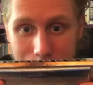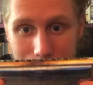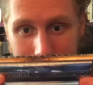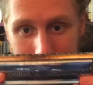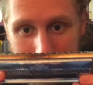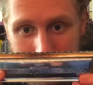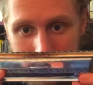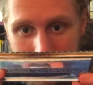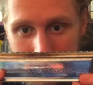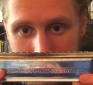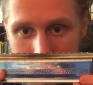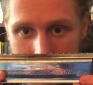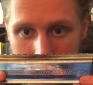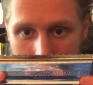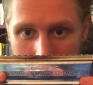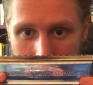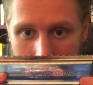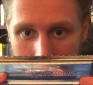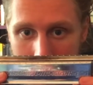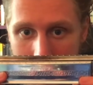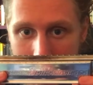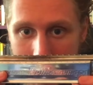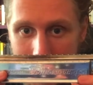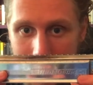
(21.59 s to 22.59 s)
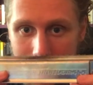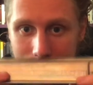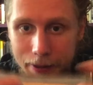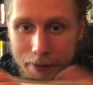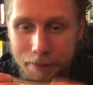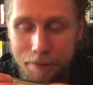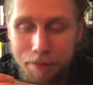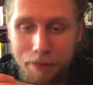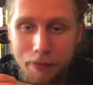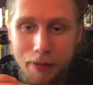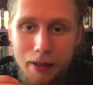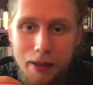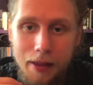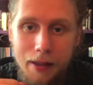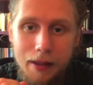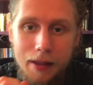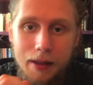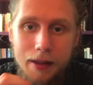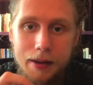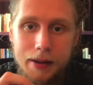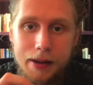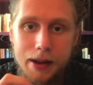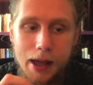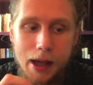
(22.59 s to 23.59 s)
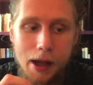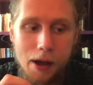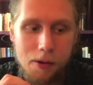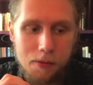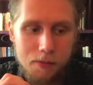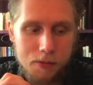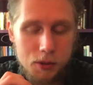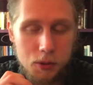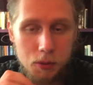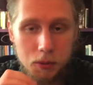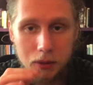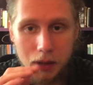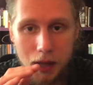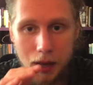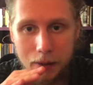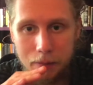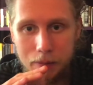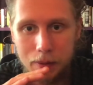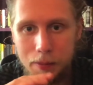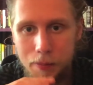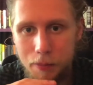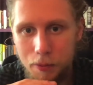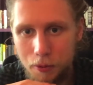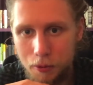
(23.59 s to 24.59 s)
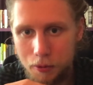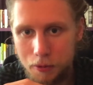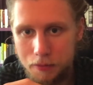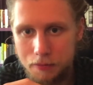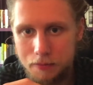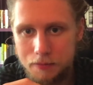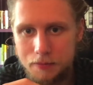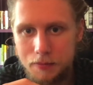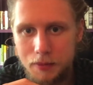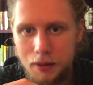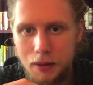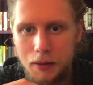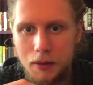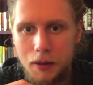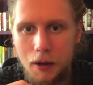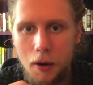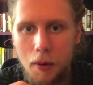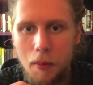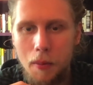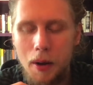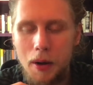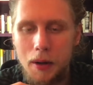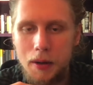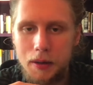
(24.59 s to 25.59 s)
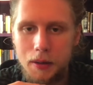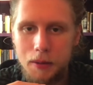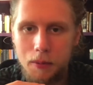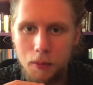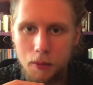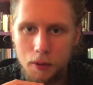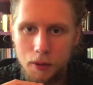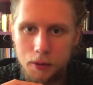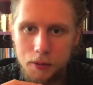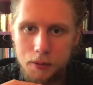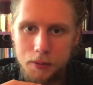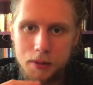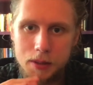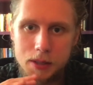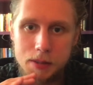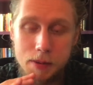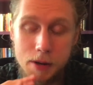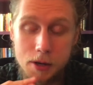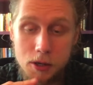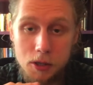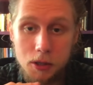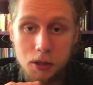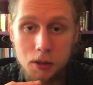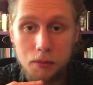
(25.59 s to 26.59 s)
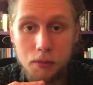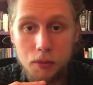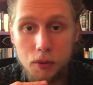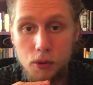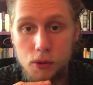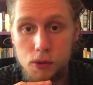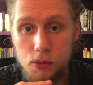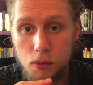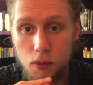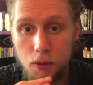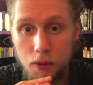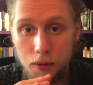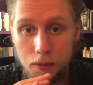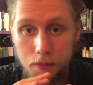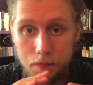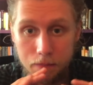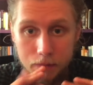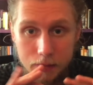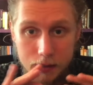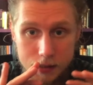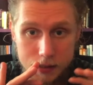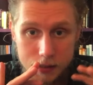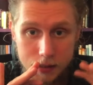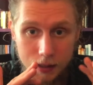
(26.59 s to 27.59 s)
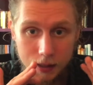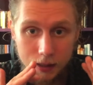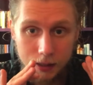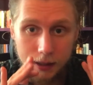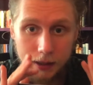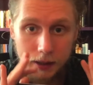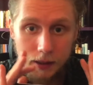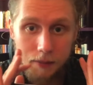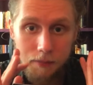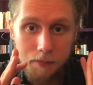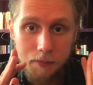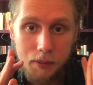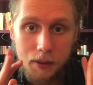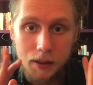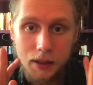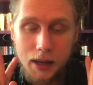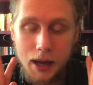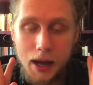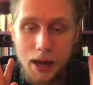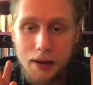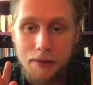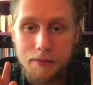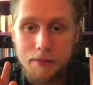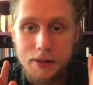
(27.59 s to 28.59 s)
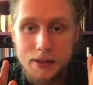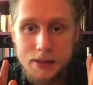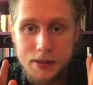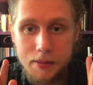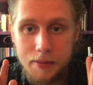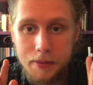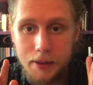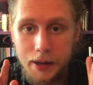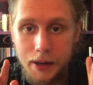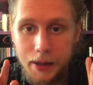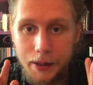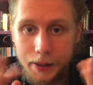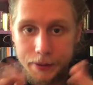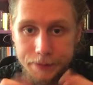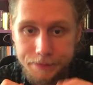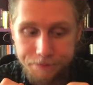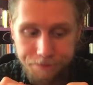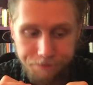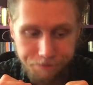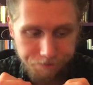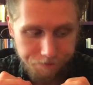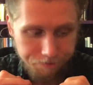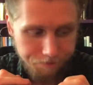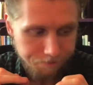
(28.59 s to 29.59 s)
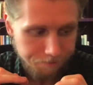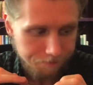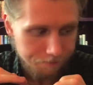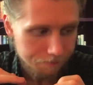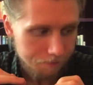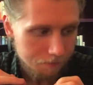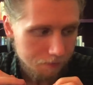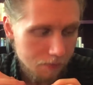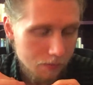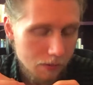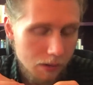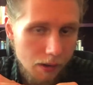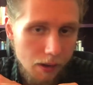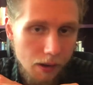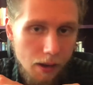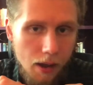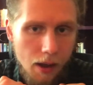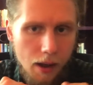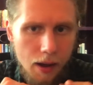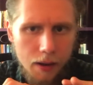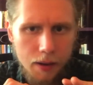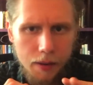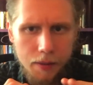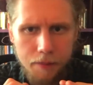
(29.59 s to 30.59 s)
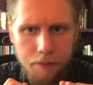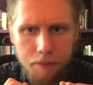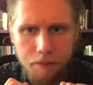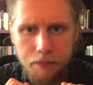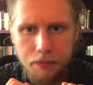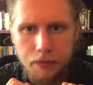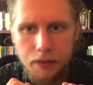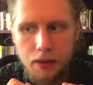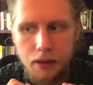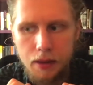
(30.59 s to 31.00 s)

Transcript: which is the chromatic. Now, to a lot of people in the harmonica world, especially the blues world, this thing can be kind of intimidating. Um,